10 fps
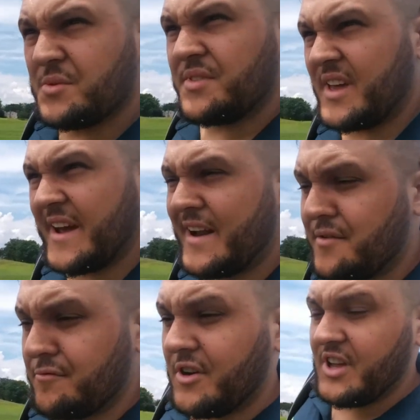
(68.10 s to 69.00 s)
one thing I
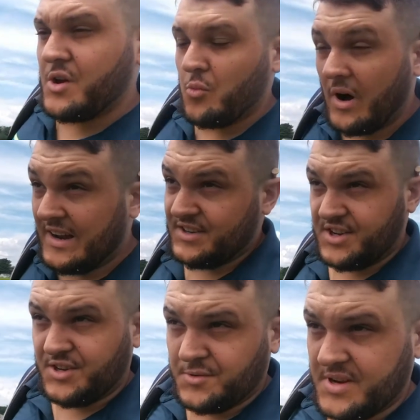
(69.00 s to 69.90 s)
didn't really want
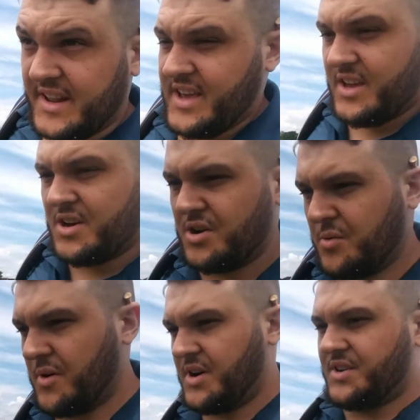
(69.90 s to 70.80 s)
to do today
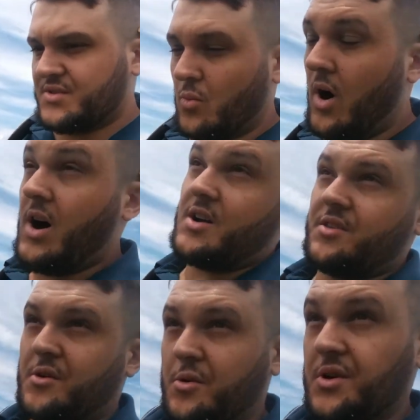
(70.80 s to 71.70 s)
was walk
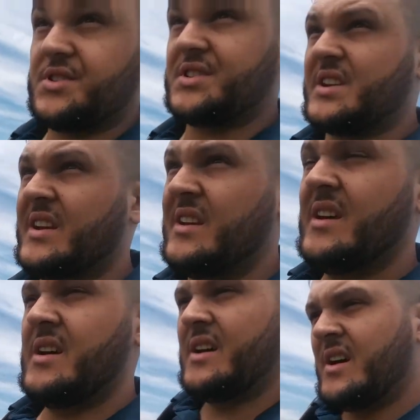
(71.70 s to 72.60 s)
the course.
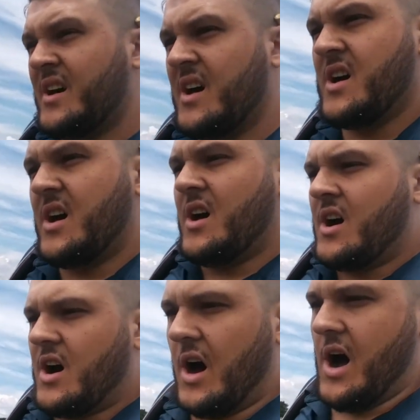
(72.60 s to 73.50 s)

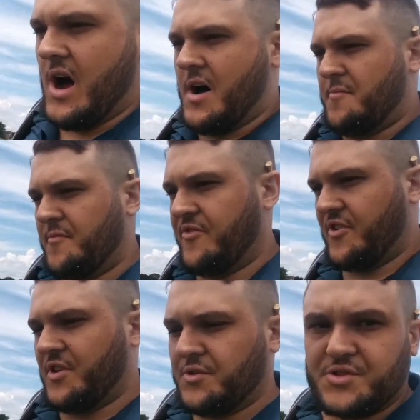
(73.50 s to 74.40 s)
Um,
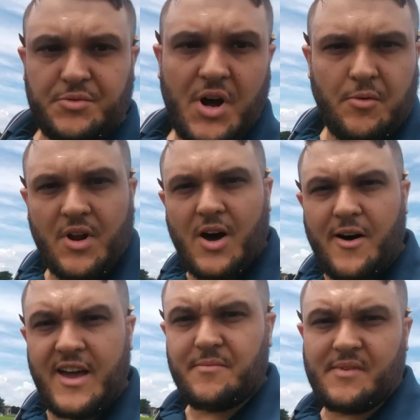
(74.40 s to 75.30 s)
for those who don't know,
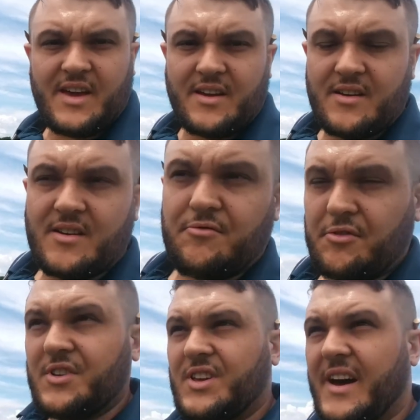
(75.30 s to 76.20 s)
I am like
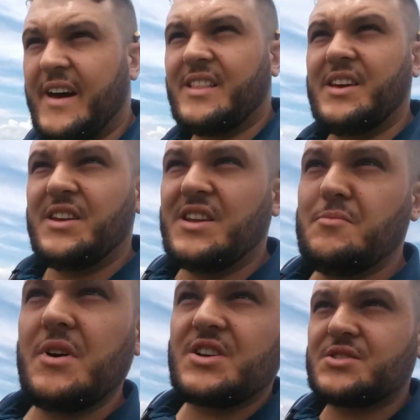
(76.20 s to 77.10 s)
really highly
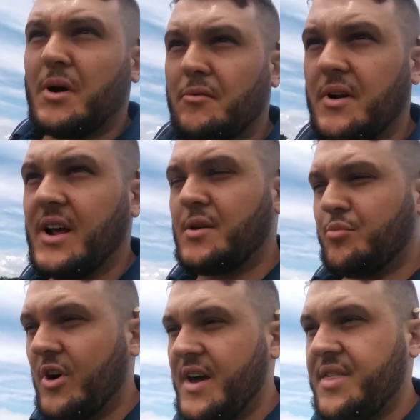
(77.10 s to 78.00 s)
anemic, so I run out of
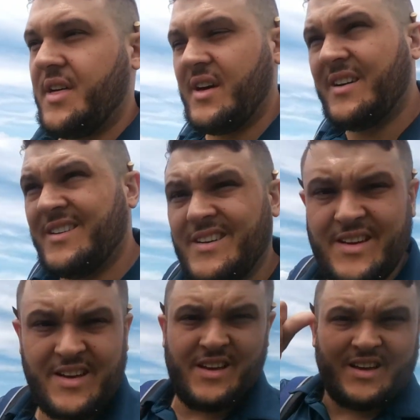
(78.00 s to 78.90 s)
breath
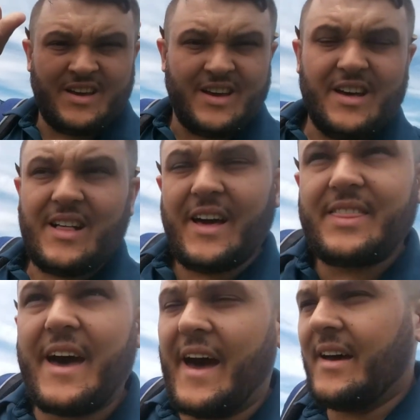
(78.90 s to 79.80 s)
like
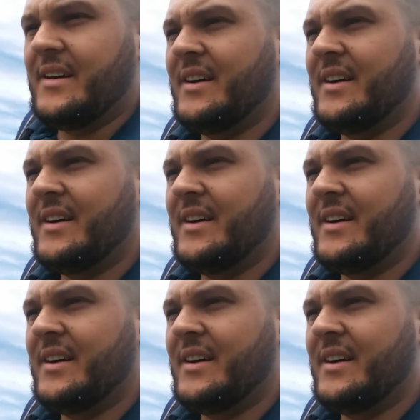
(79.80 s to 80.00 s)
that.